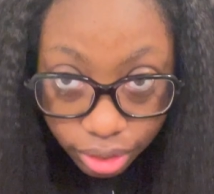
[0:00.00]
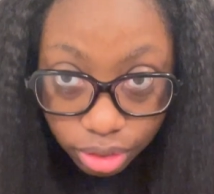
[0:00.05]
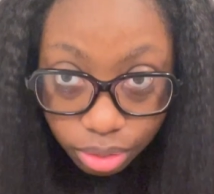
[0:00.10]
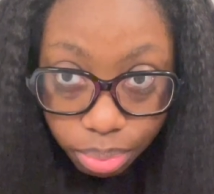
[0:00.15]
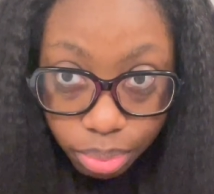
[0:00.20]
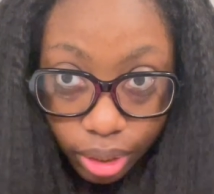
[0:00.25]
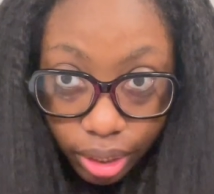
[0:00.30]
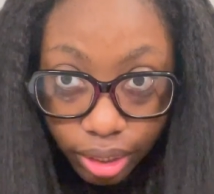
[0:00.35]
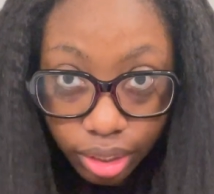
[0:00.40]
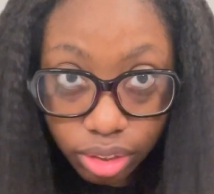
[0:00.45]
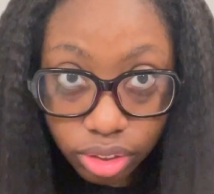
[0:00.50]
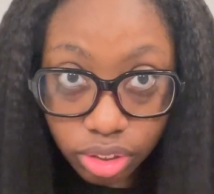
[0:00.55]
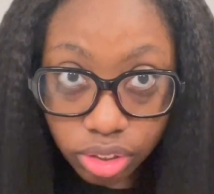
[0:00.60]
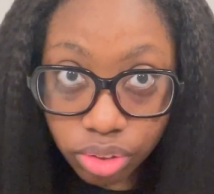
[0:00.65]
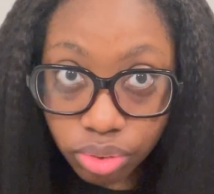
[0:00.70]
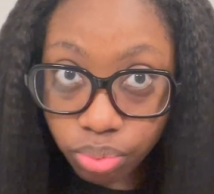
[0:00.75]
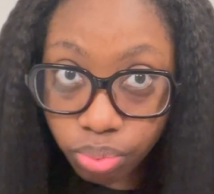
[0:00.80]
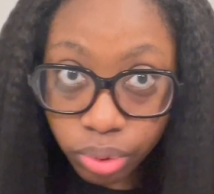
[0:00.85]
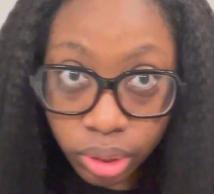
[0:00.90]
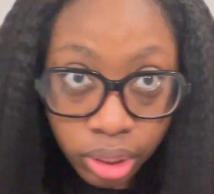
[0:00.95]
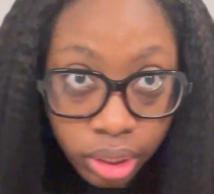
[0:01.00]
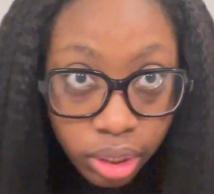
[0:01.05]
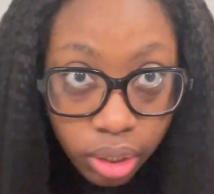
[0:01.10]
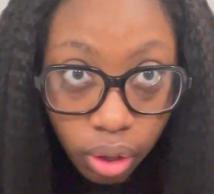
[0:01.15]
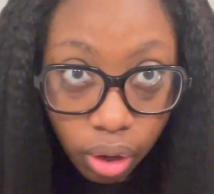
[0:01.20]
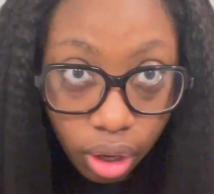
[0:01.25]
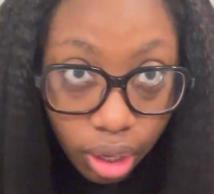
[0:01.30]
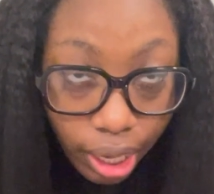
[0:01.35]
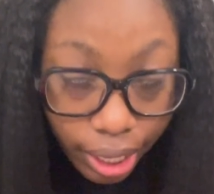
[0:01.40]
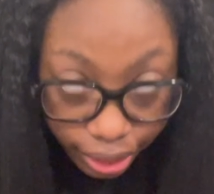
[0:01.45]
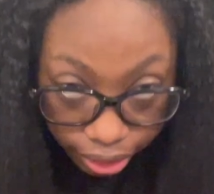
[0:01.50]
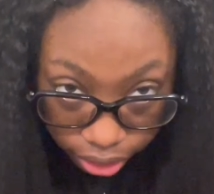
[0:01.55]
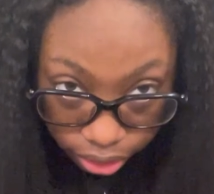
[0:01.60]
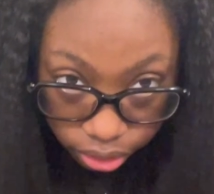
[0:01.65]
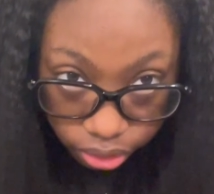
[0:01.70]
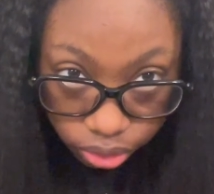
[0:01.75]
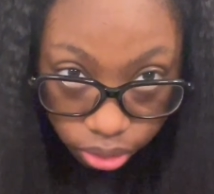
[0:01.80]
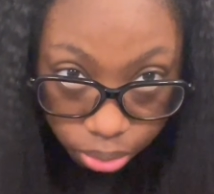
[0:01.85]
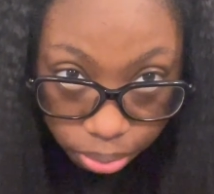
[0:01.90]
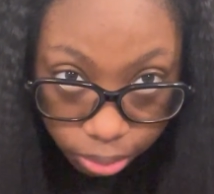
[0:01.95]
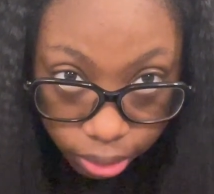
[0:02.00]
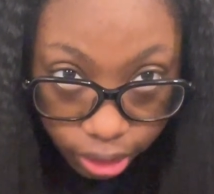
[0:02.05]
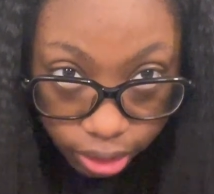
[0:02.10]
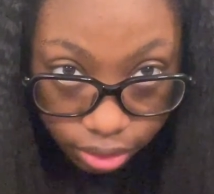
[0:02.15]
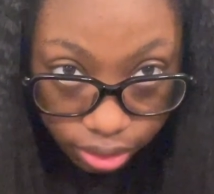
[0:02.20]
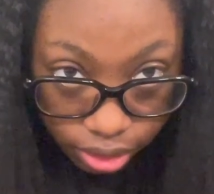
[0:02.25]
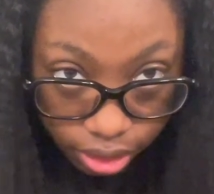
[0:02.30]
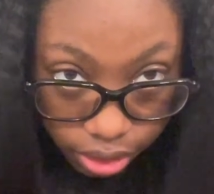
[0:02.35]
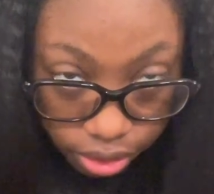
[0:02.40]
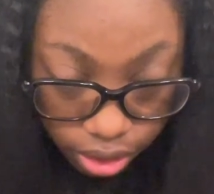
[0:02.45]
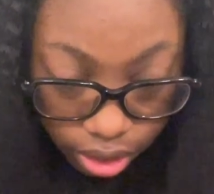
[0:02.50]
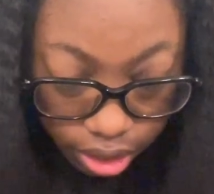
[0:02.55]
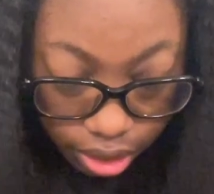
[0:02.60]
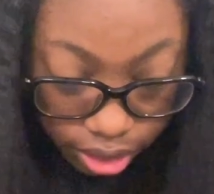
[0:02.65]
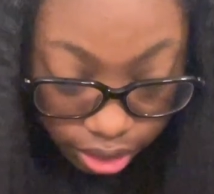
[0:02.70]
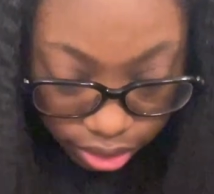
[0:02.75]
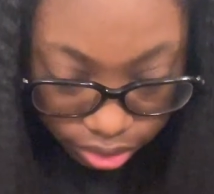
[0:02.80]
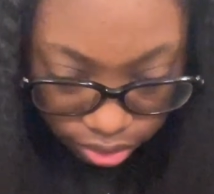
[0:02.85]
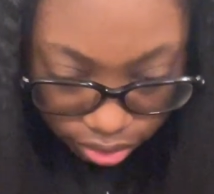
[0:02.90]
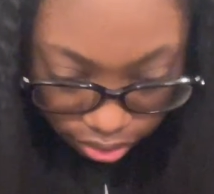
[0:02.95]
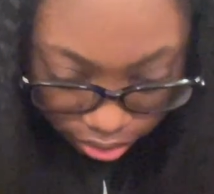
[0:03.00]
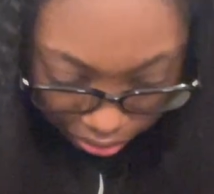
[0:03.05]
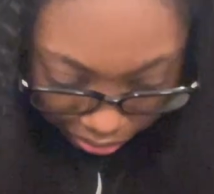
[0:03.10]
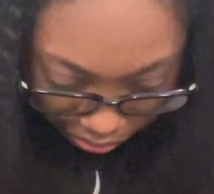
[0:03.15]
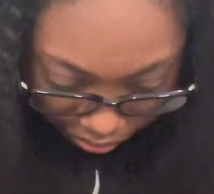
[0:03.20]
But this is really all I can do. But here it is.